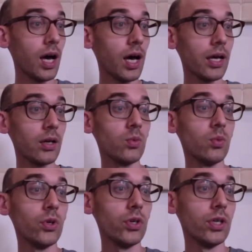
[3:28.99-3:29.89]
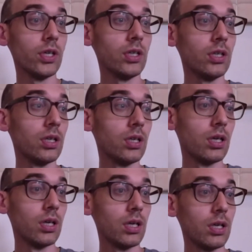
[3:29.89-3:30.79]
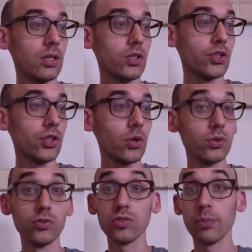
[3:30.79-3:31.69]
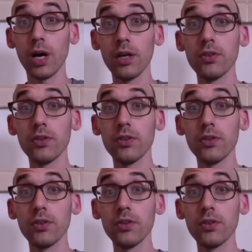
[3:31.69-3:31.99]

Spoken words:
I would show you some